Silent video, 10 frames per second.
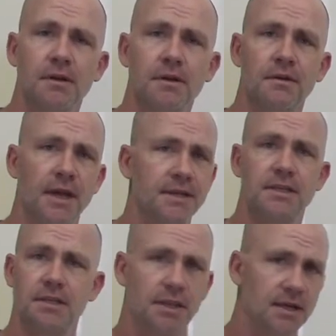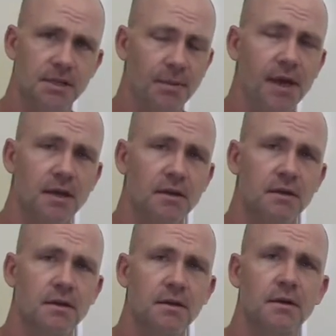That's the plan.
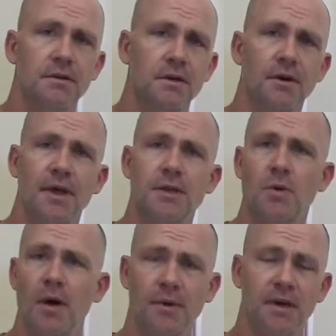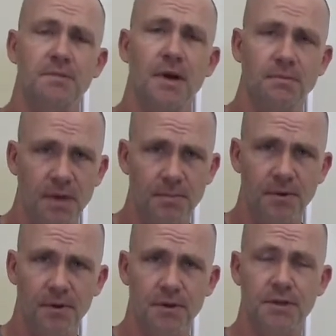So that's why we expect
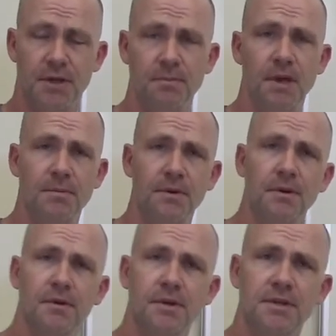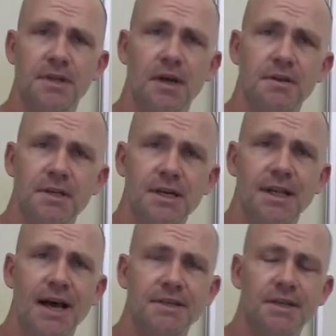some people to sell
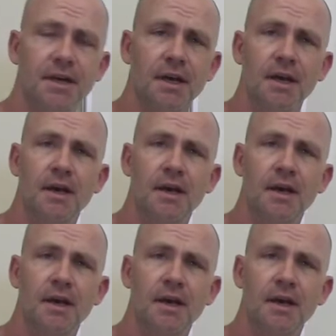Zclassic